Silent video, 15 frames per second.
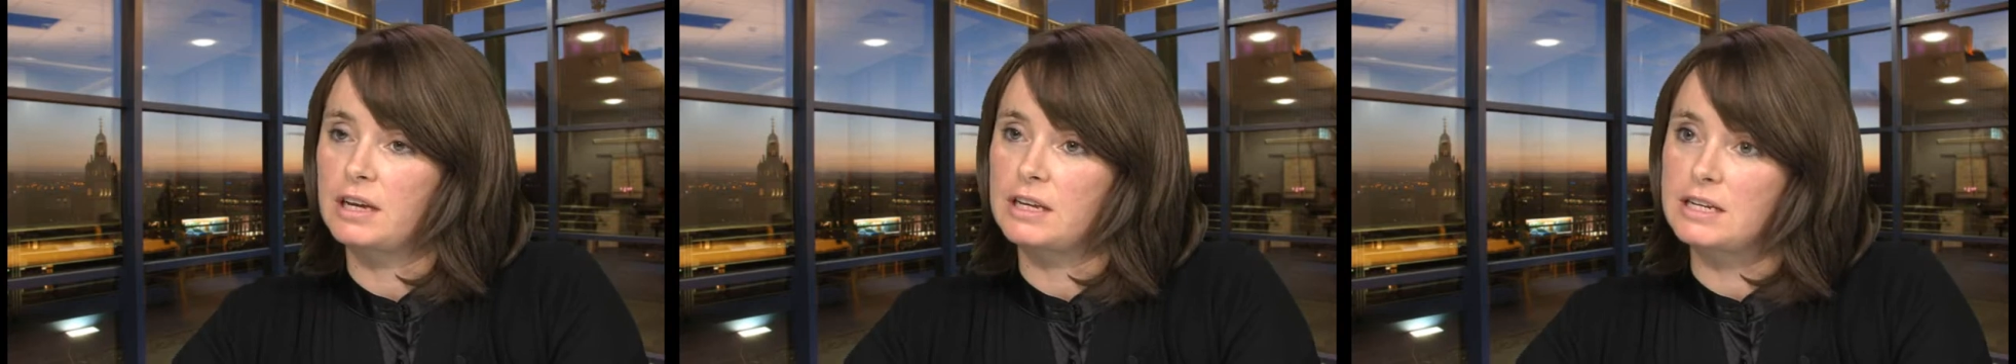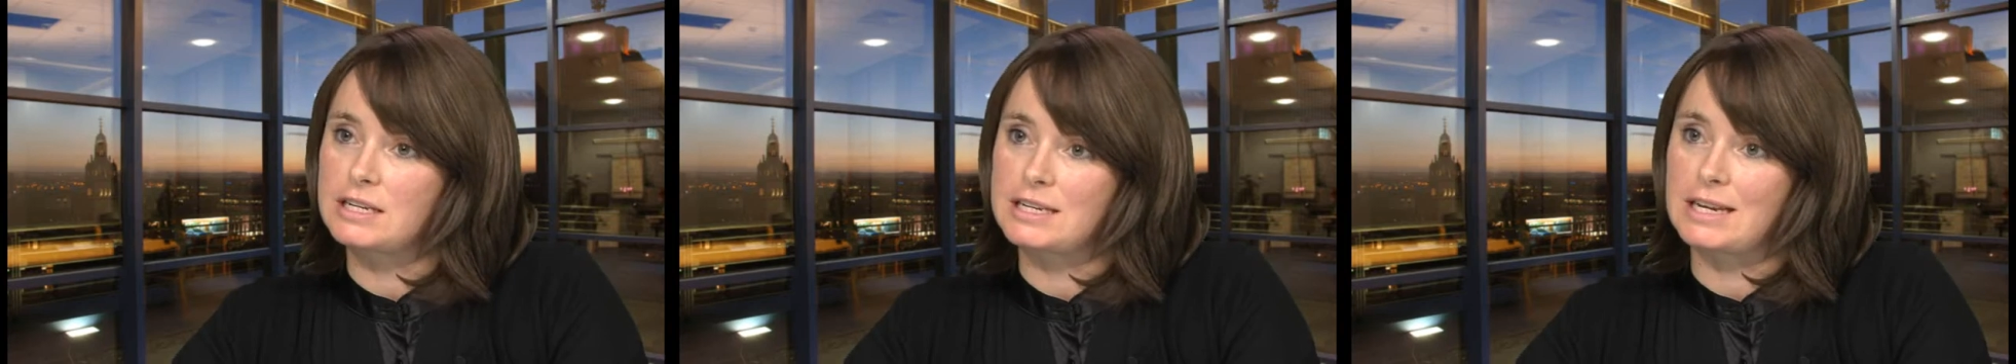
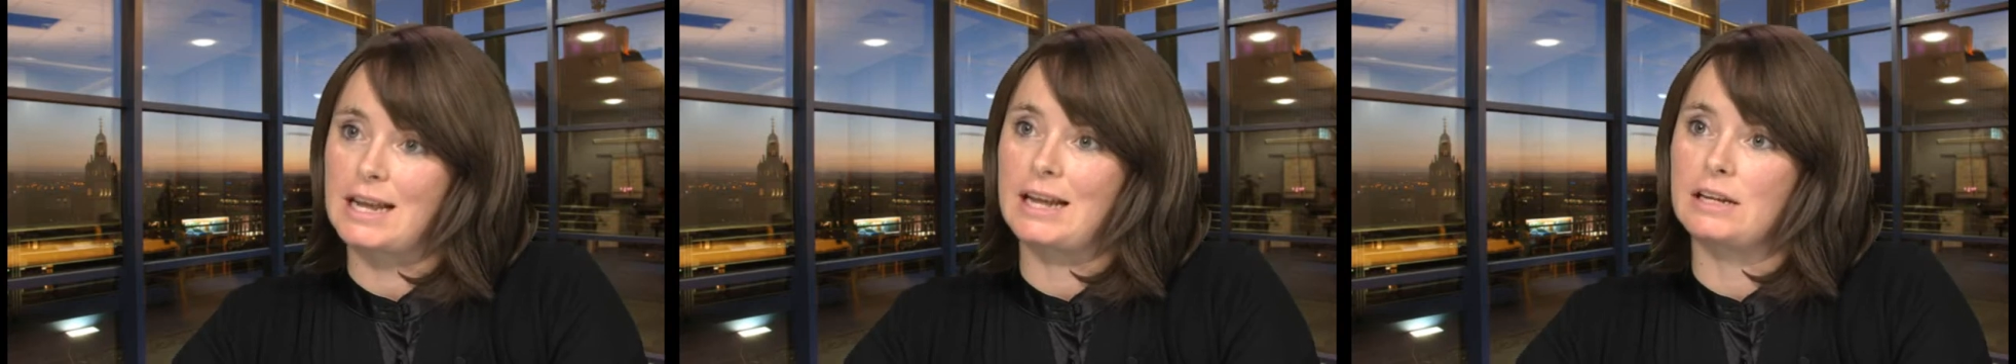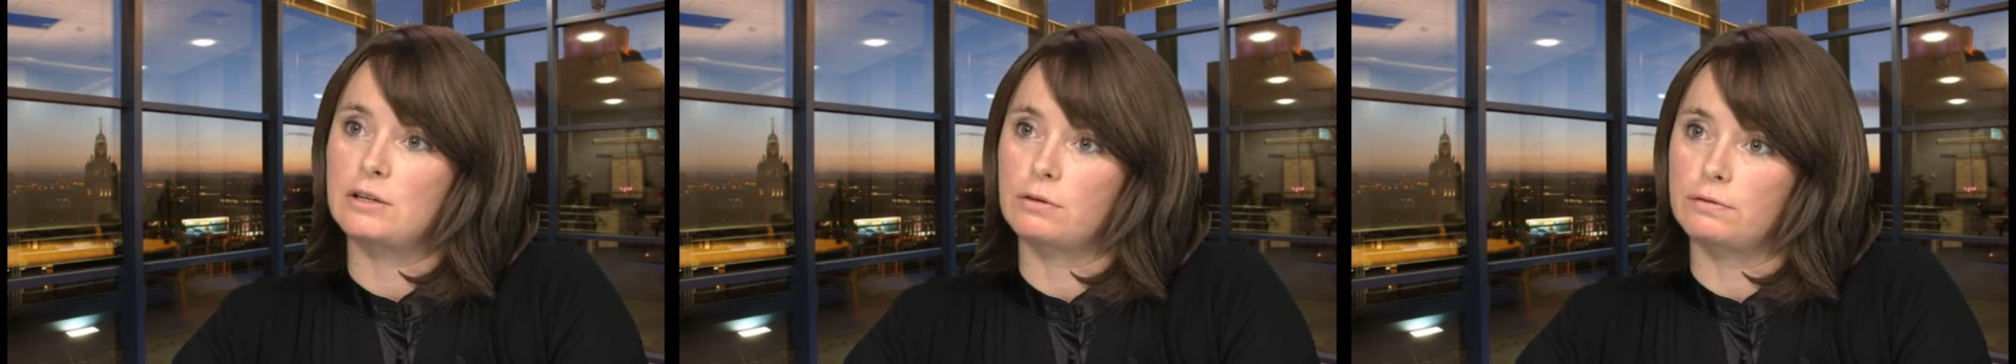
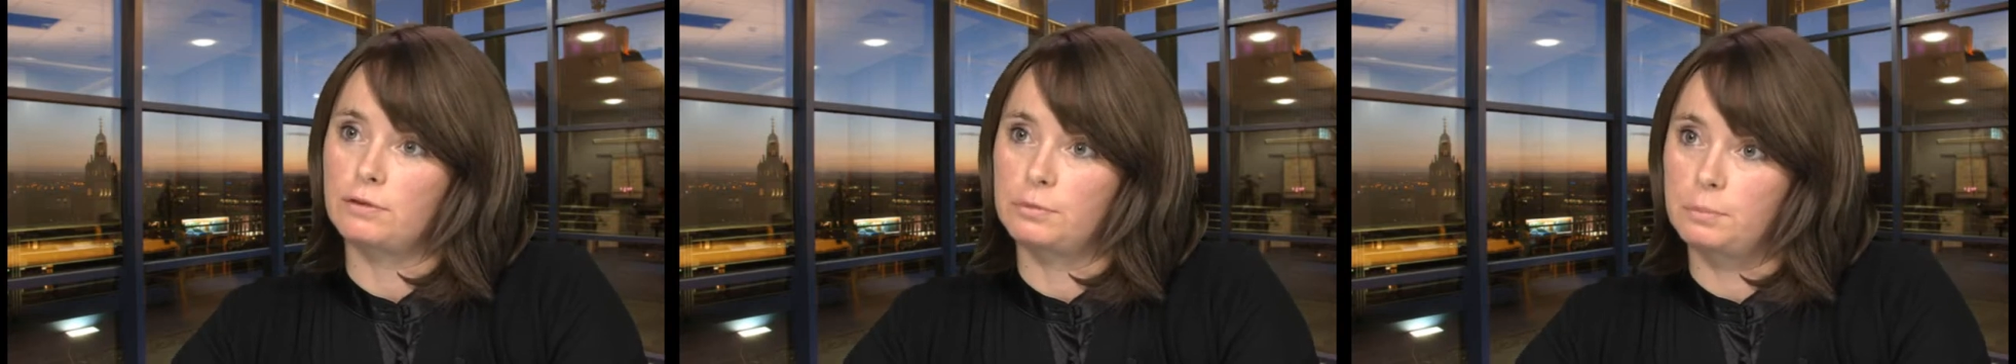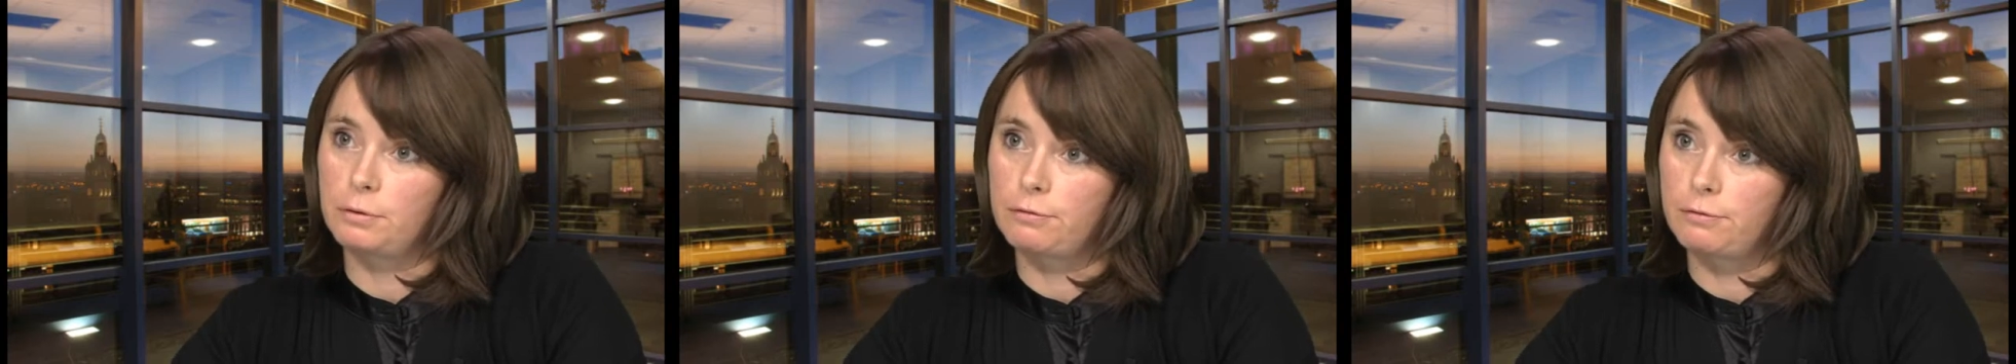consent of
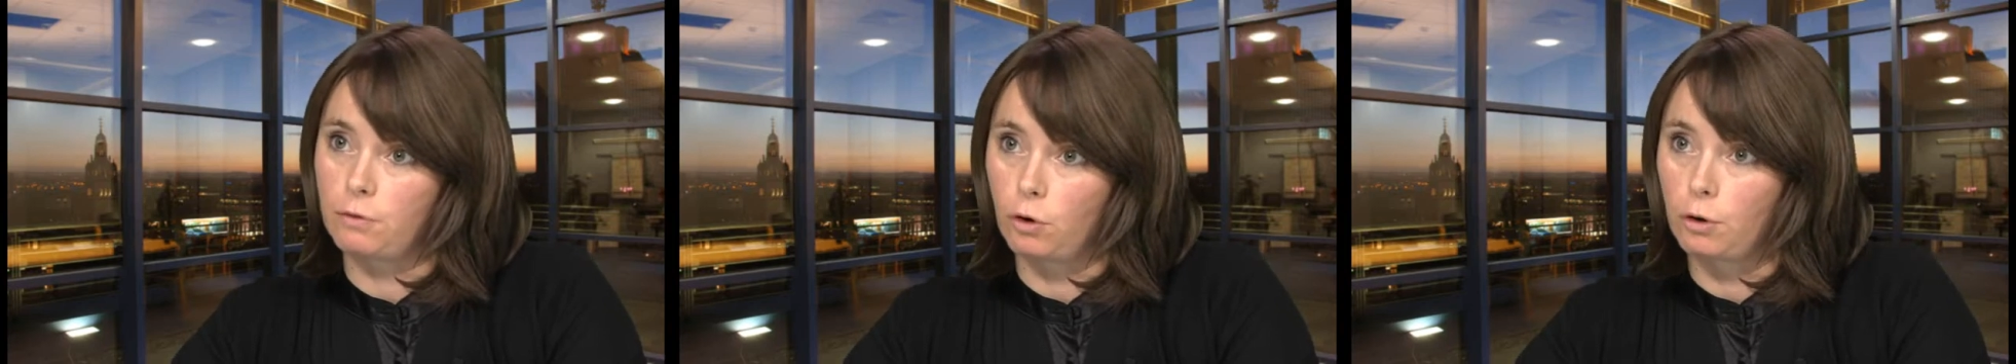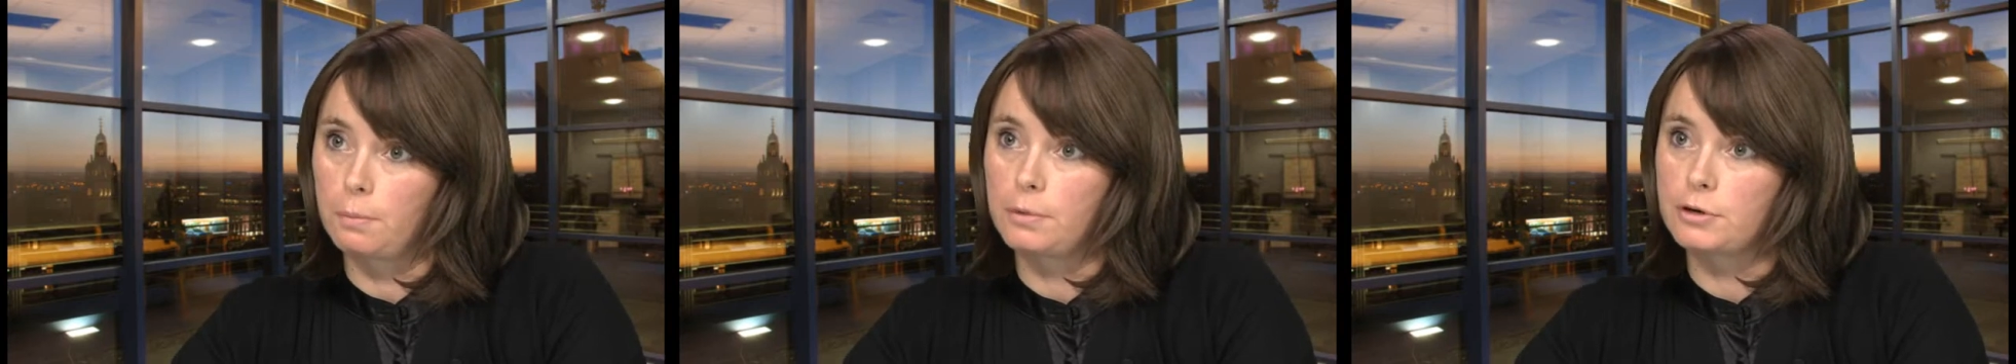the
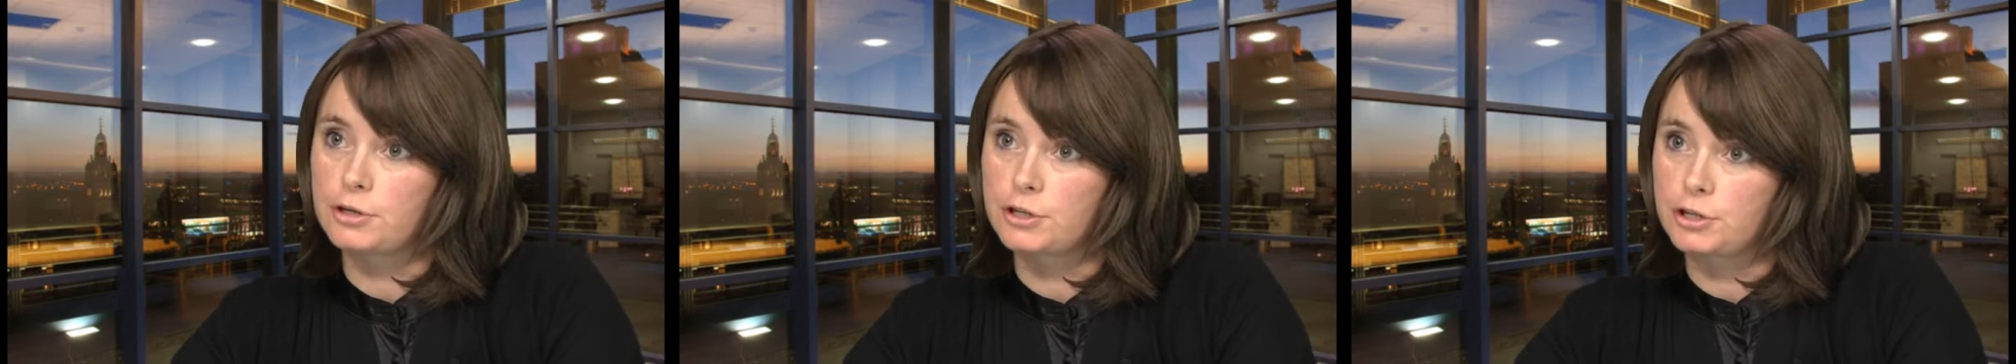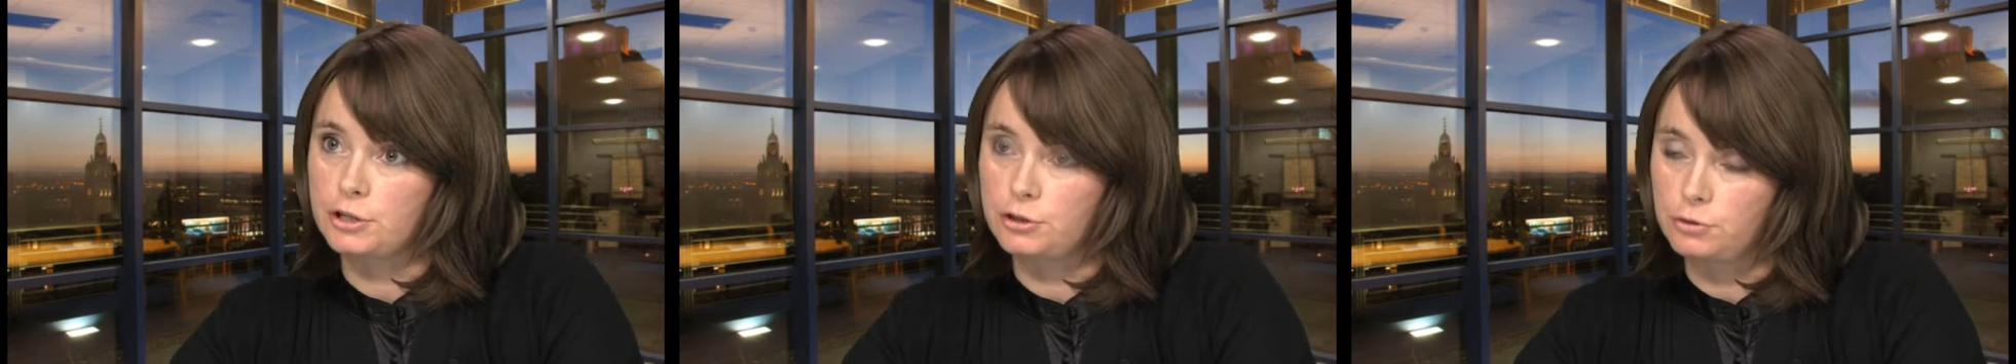
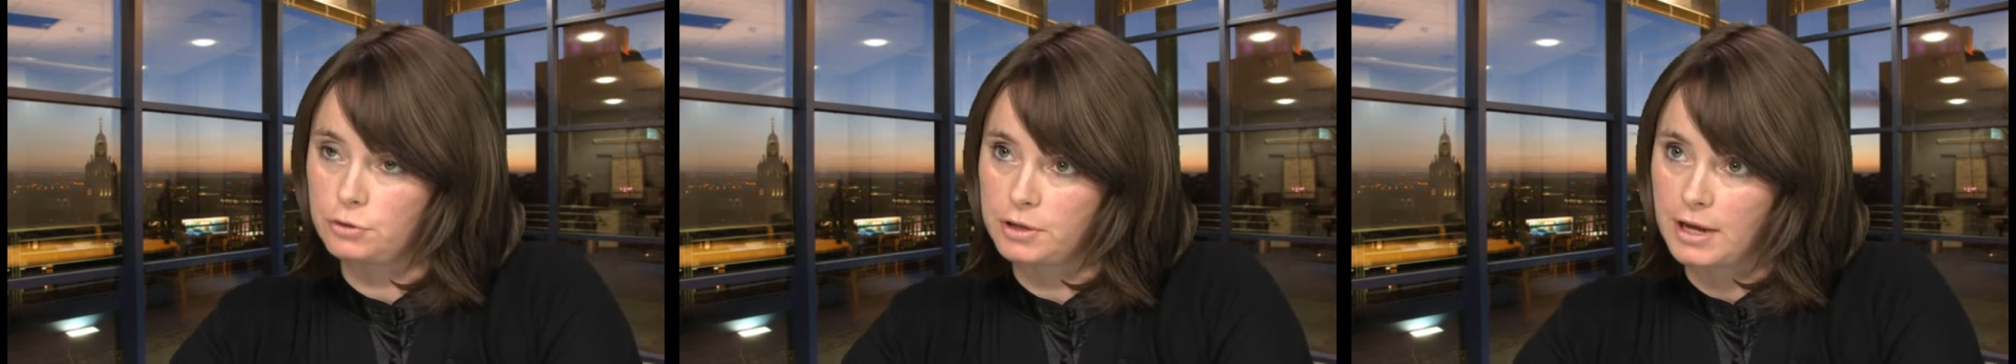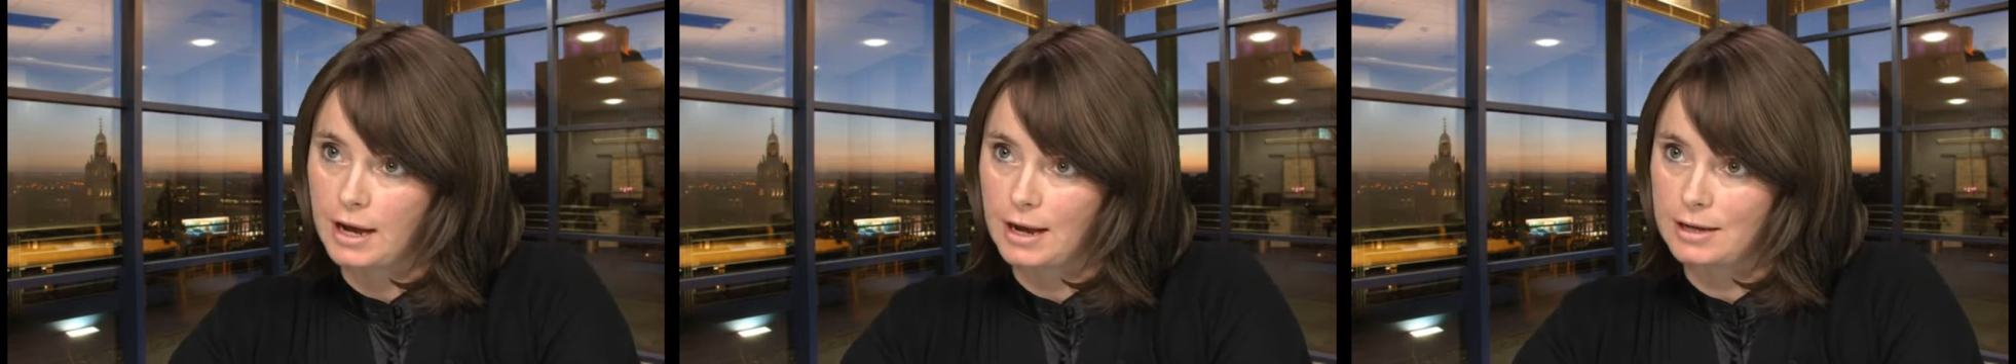performers to
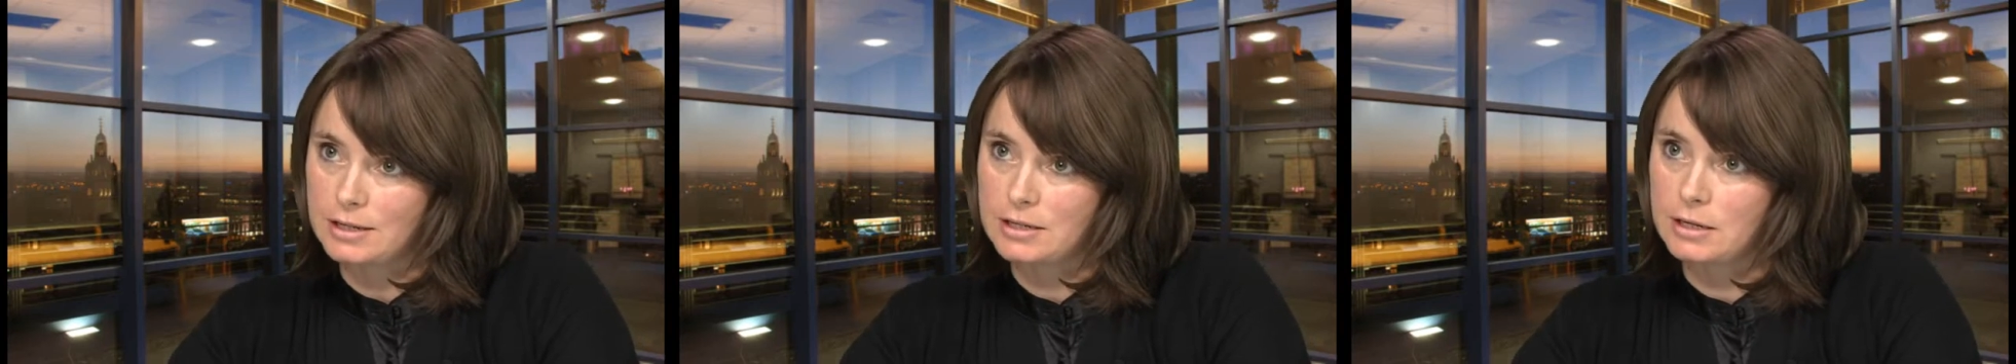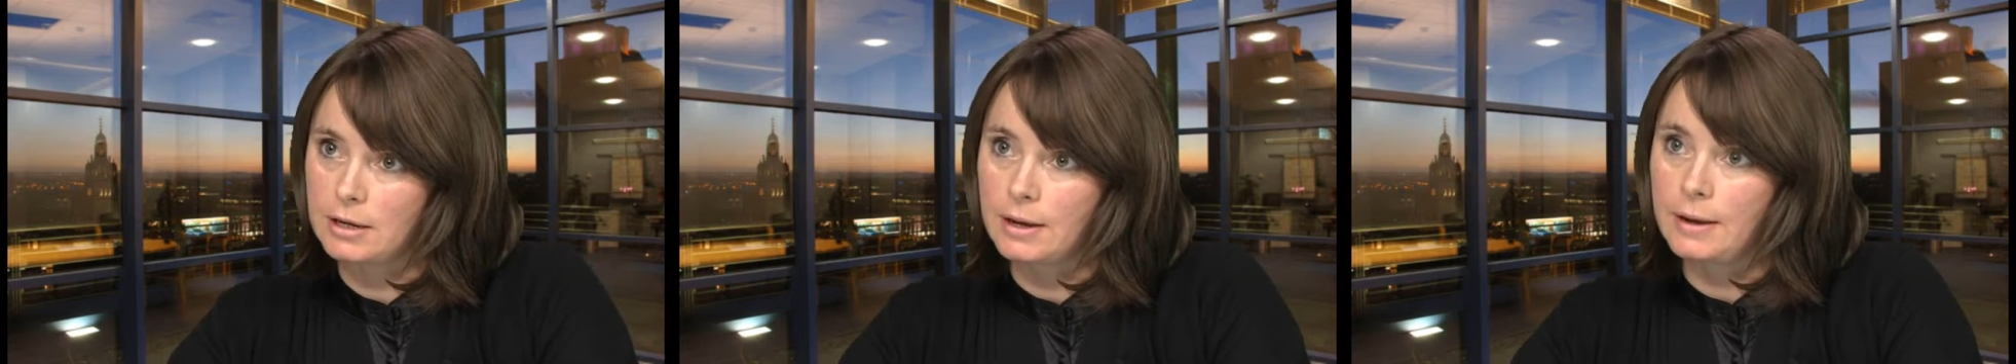do
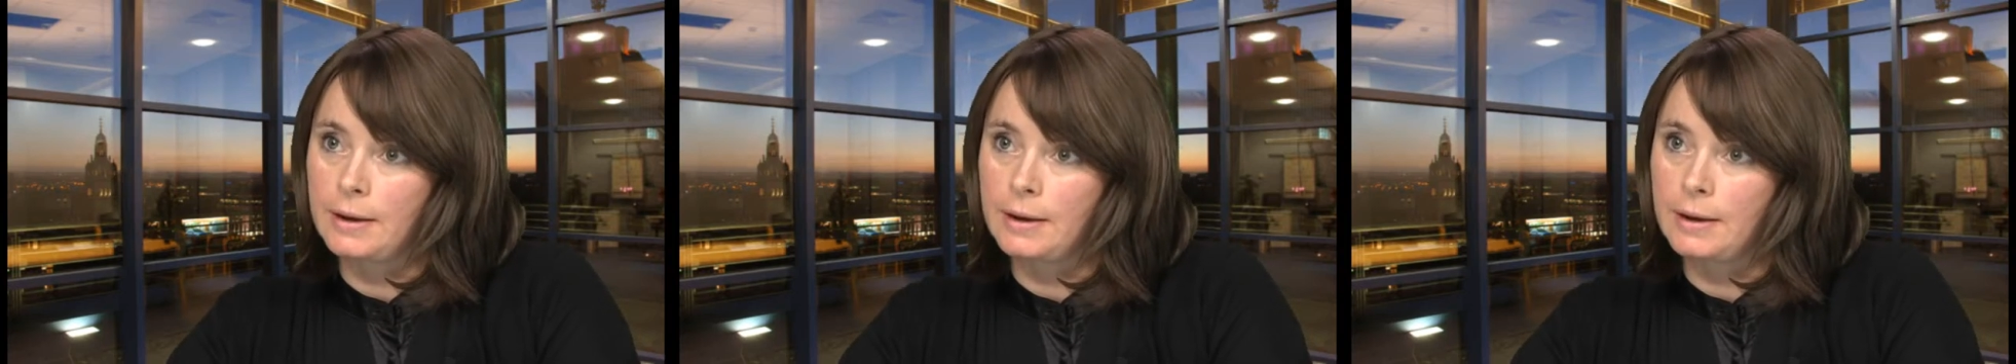that.